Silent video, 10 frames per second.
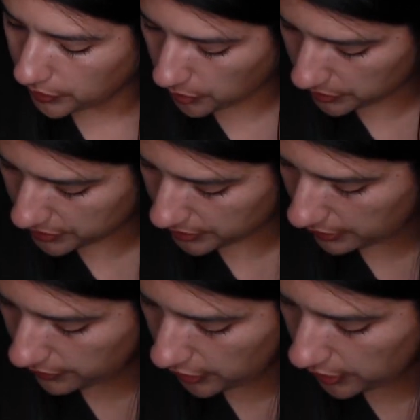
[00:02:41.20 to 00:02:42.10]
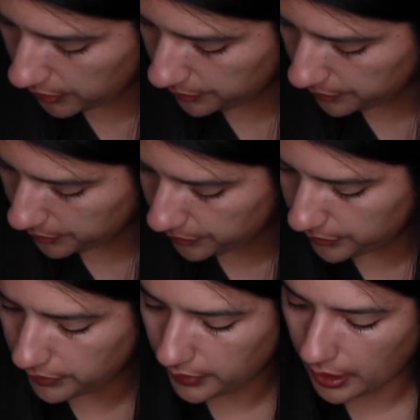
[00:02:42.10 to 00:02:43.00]
receiver
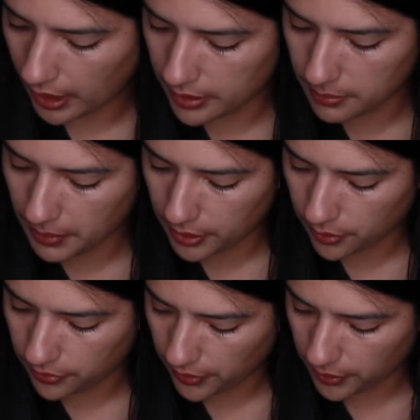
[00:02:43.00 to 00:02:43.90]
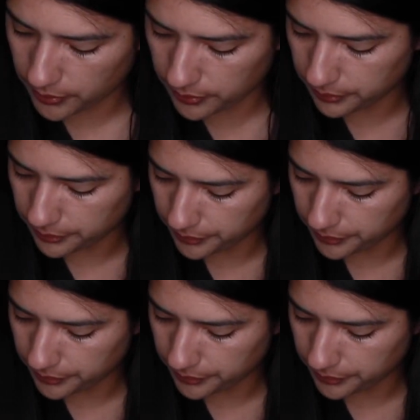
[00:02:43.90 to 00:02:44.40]
and the microphone.